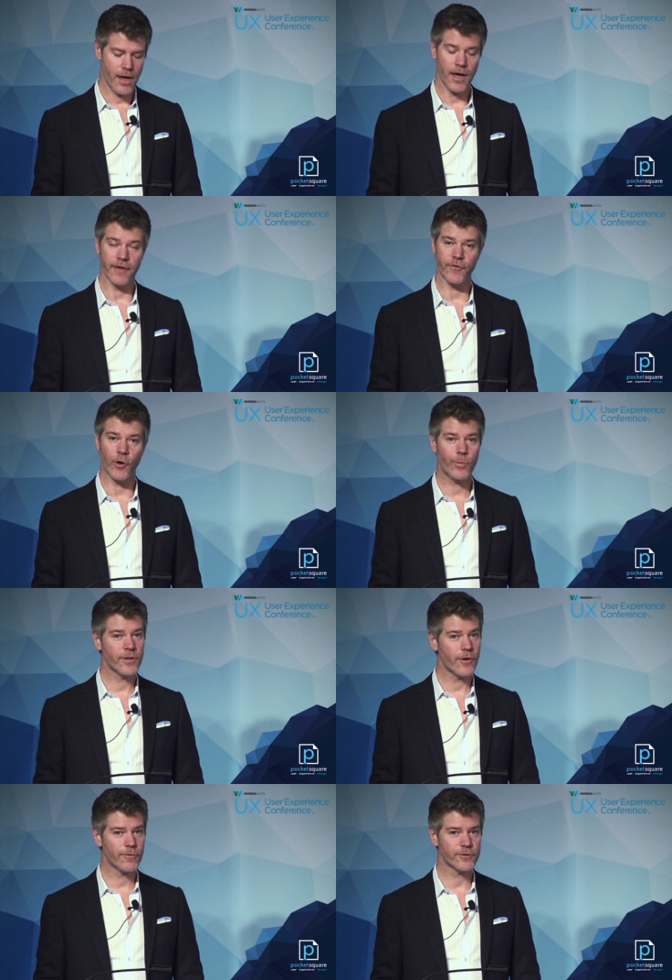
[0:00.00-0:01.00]
And if you
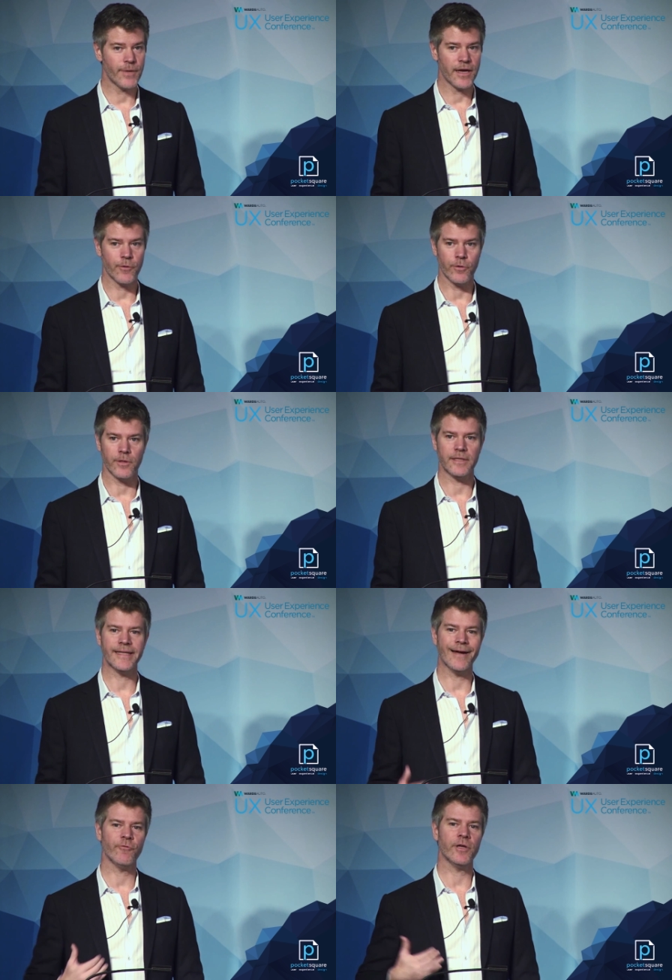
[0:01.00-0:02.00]
open the owner's manual,
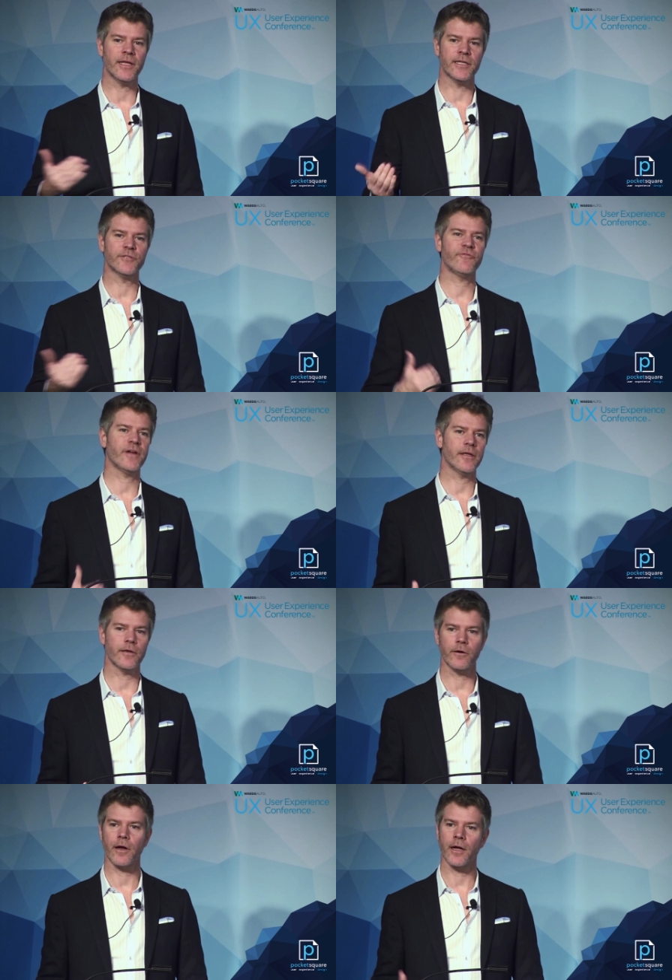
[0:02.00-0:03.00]
that really is a
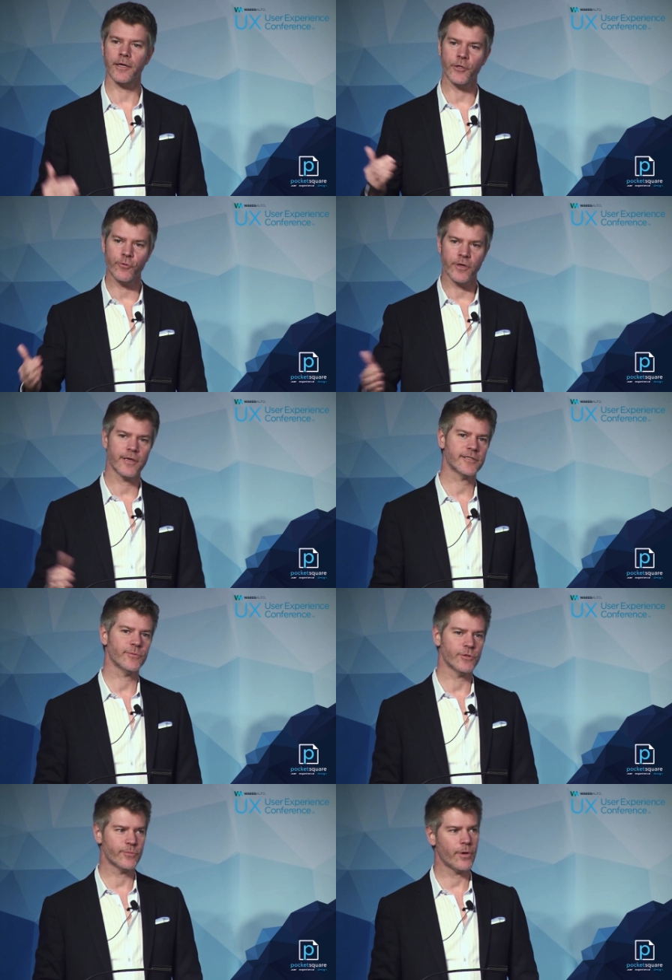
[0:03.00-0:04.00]
failure on you, the
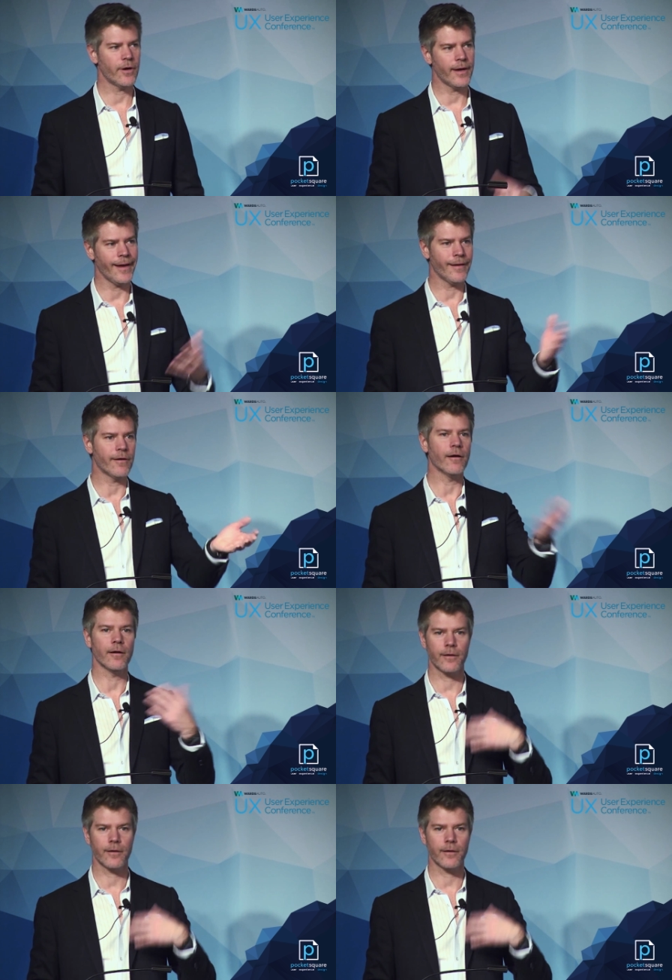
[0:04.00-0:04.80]
customer's part, and our